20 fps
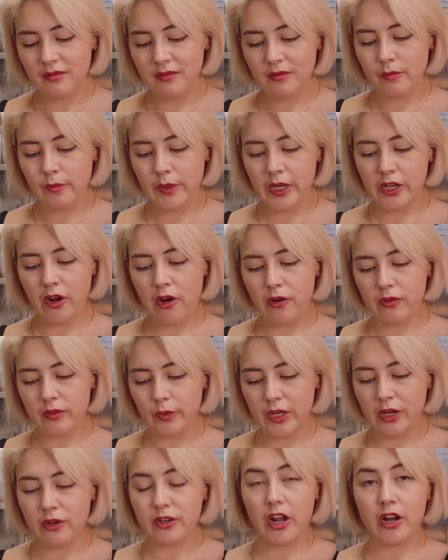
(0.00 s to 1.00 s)
We
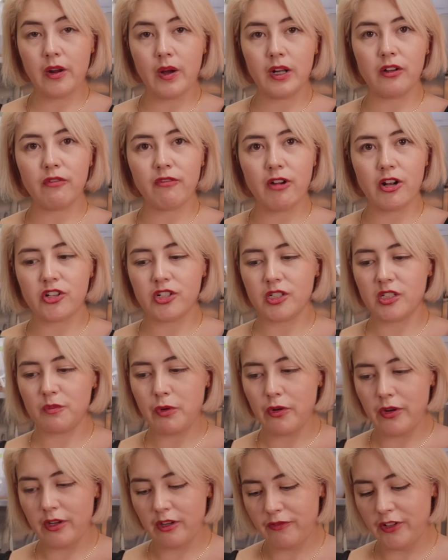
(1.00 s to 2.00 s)
all know Uncle Roger's
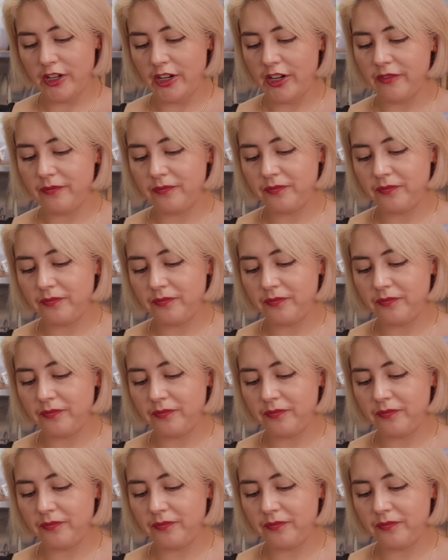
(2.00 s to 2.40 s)
point of view.